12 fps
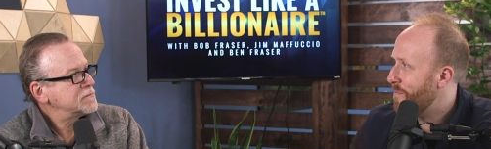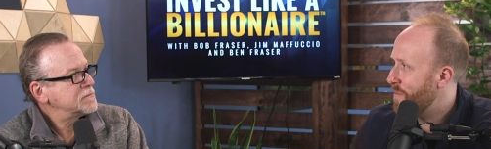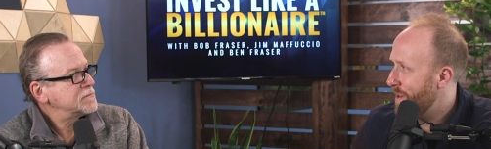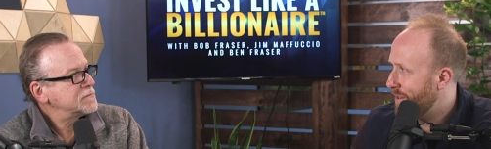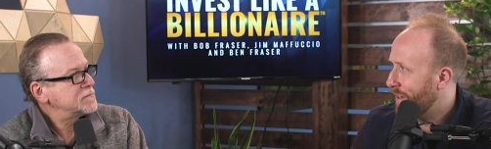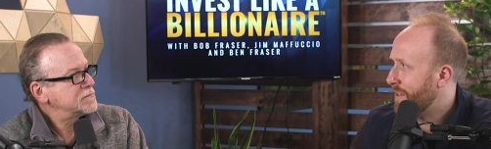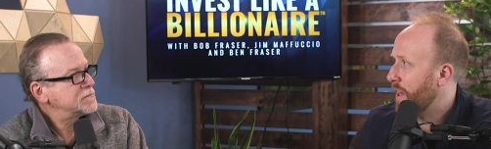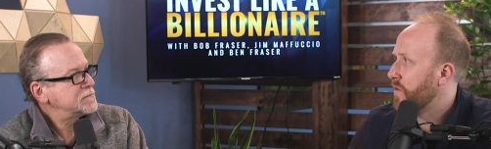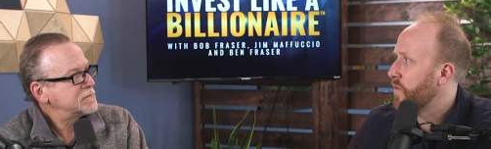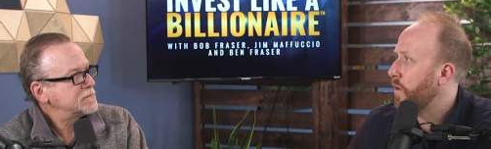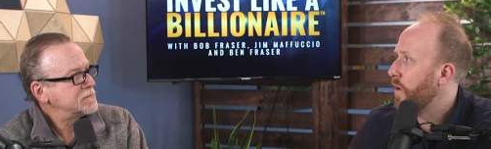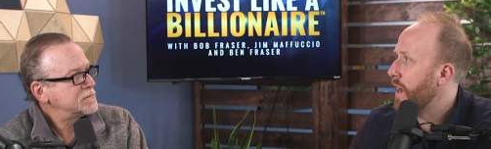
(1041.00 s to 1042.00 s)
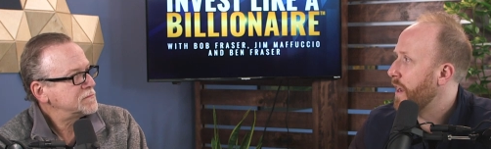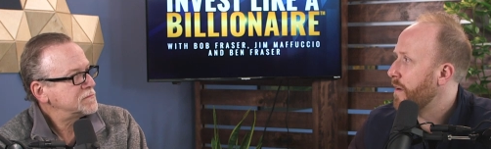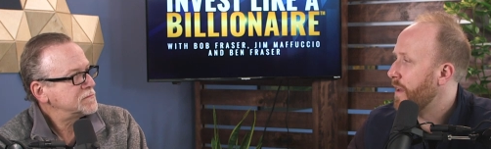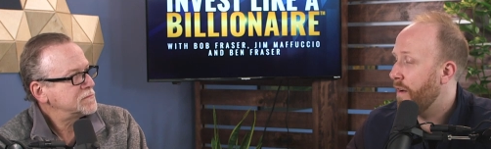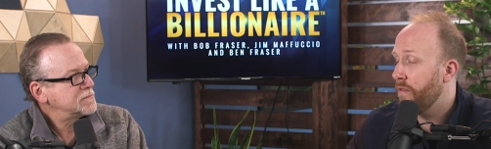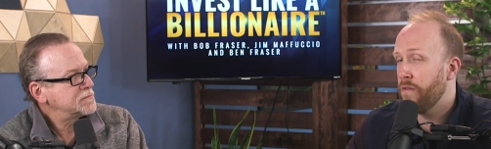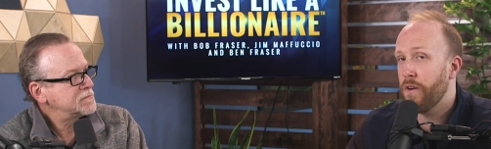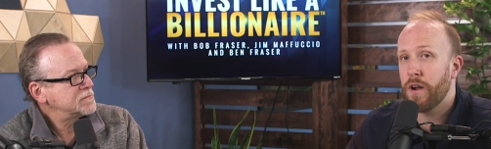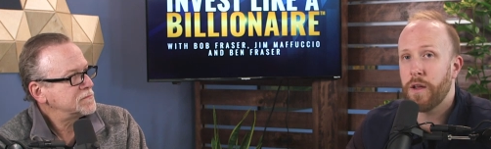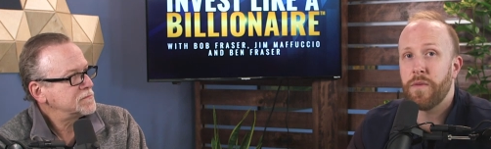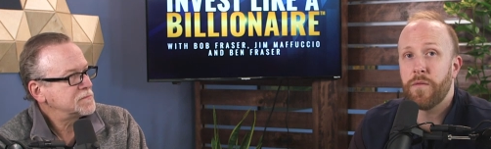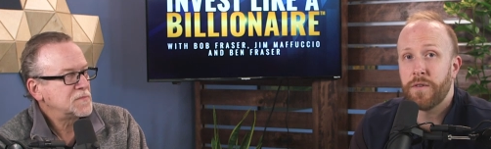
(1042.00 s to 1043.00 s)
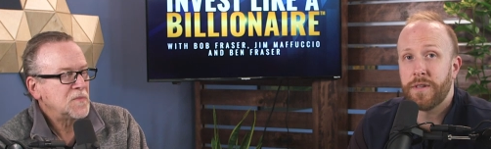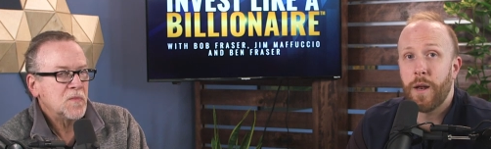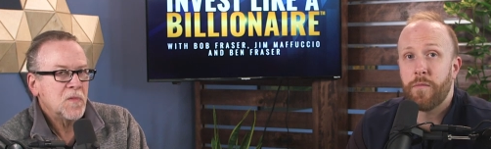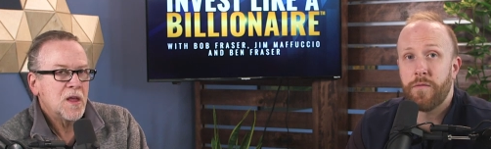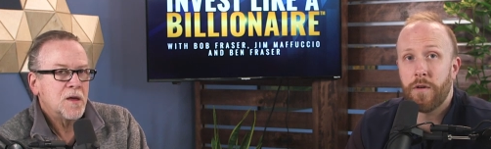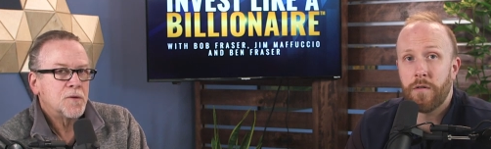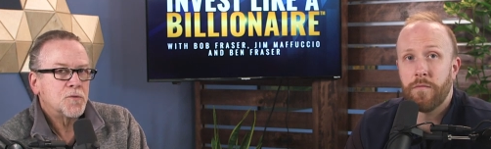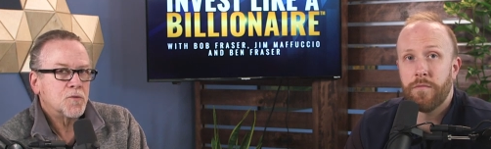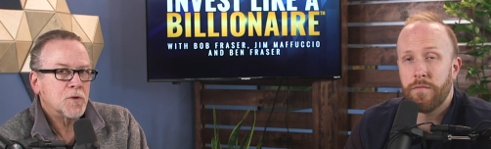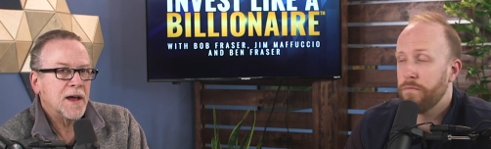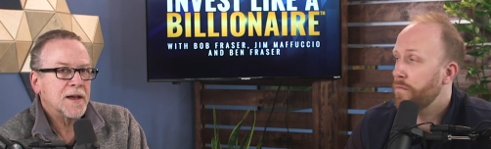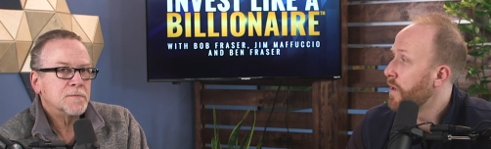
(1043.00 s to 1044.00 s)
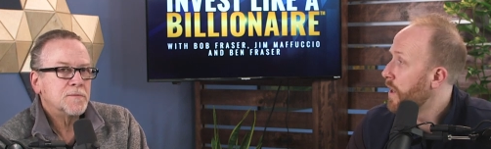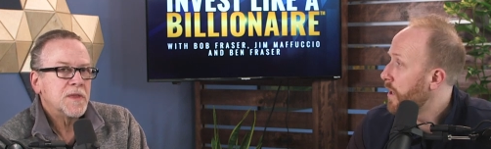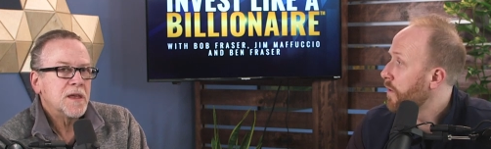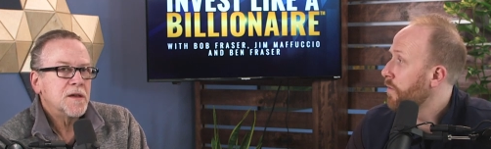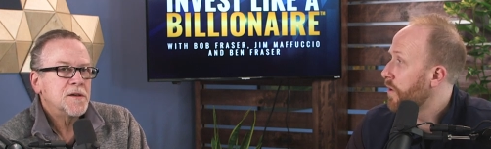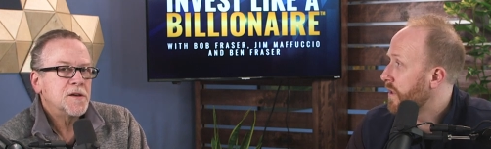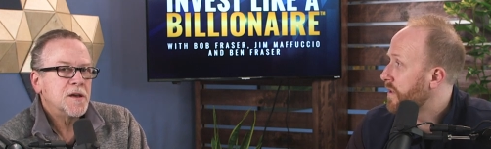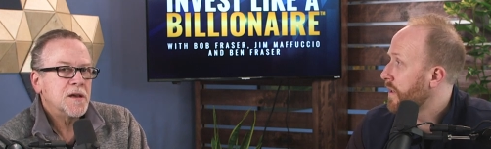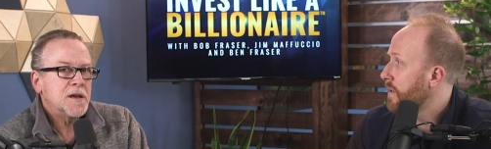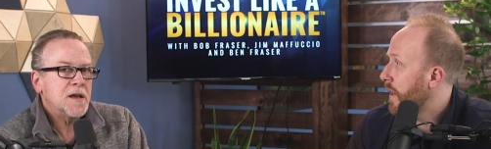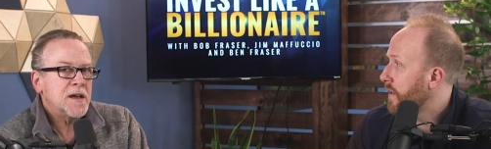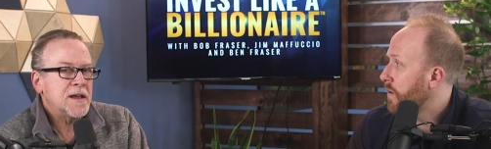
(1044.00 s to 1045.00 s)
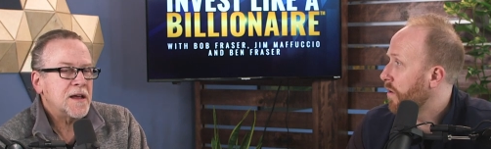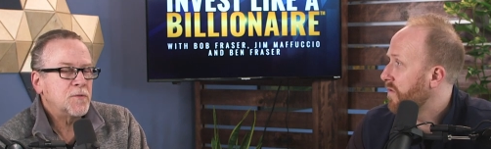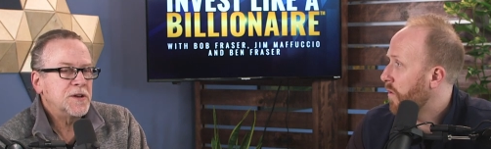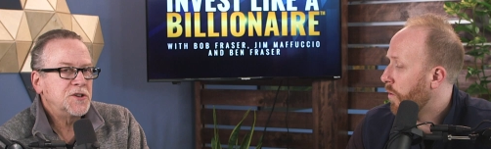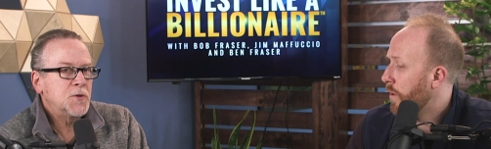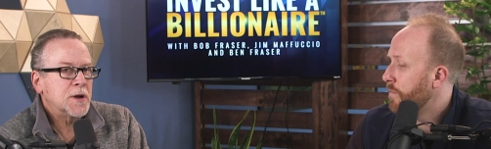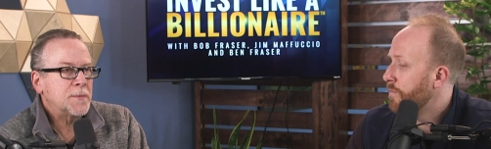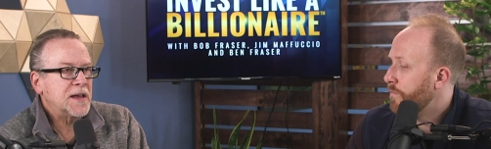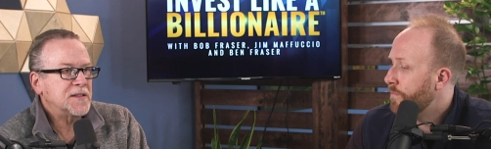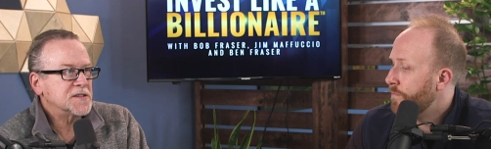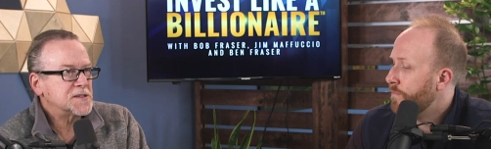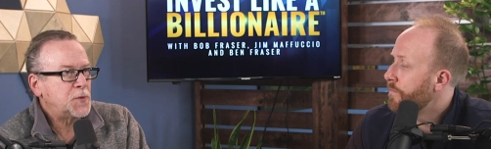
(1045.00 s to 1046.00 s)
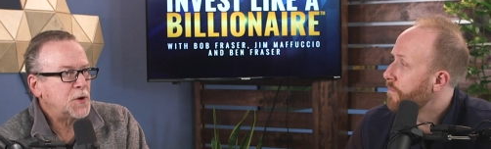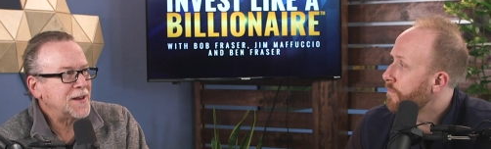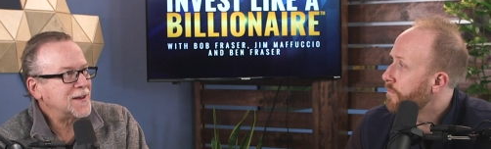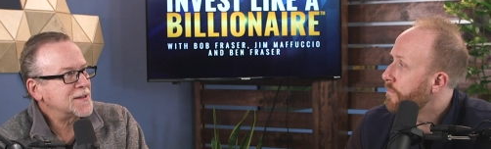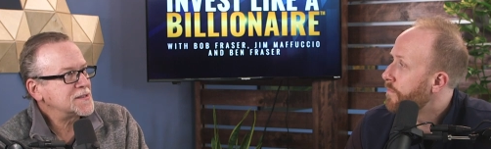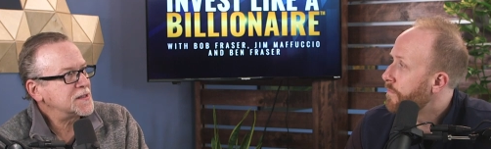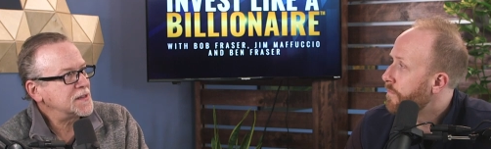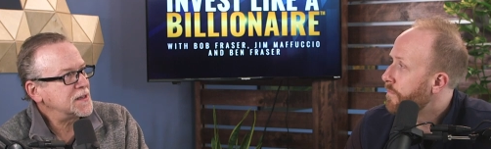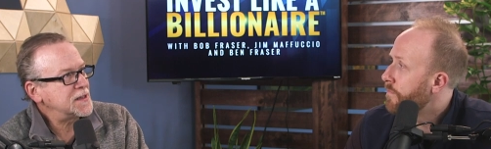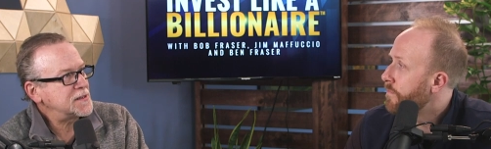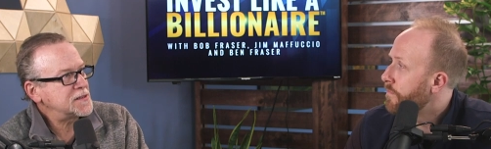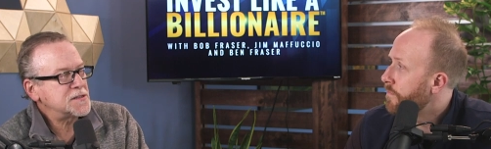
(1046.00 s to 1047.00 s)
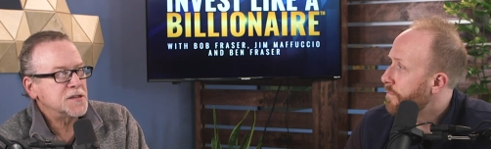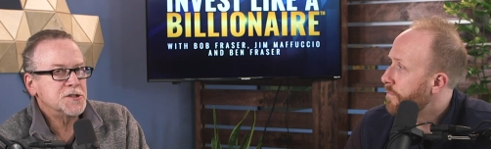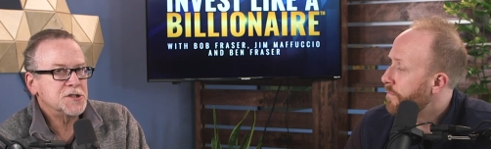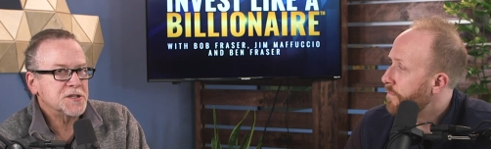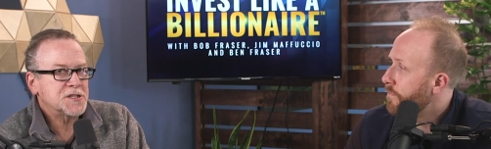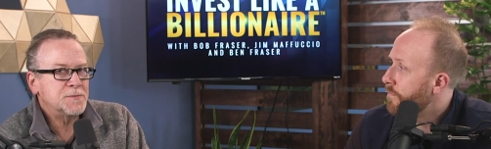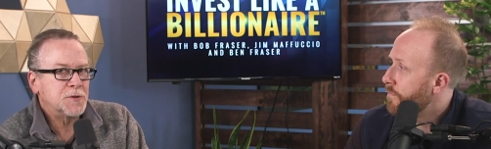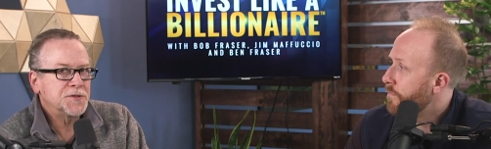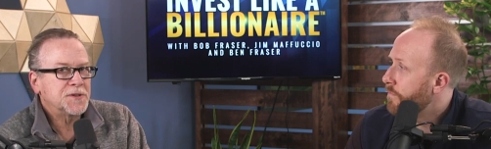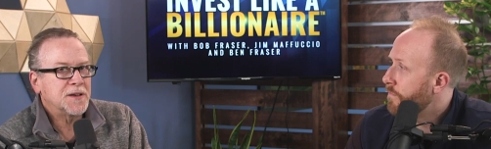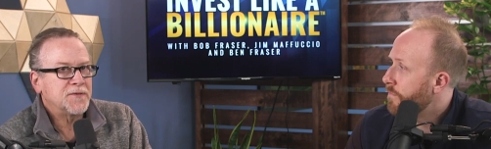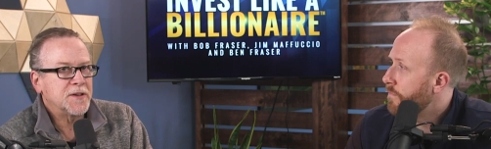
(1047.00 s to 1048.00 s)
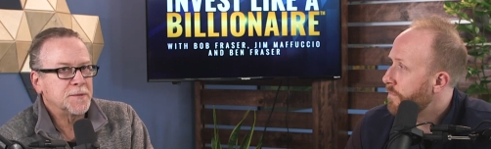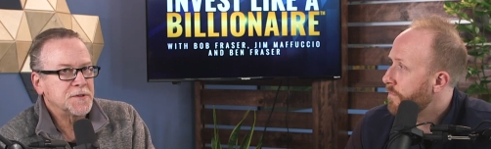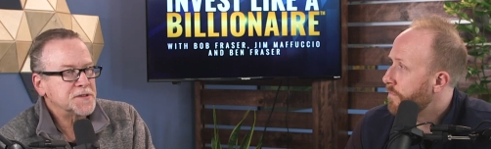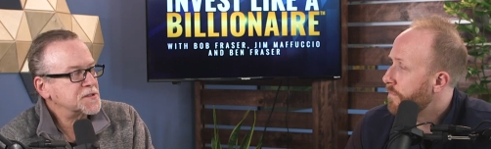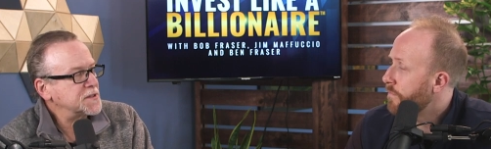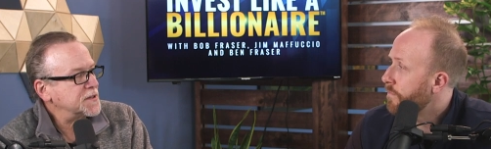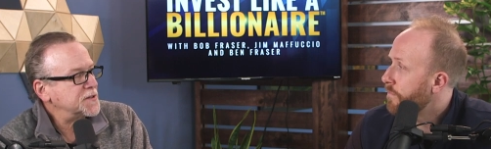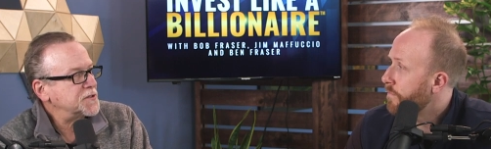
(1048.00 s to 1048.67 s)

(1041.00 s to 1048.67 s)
Speaker 1: be successful and have a very be set up for right good success. And, and we
Speaker 2: do want to make this point. It isn't it isn't just multifamily that's going to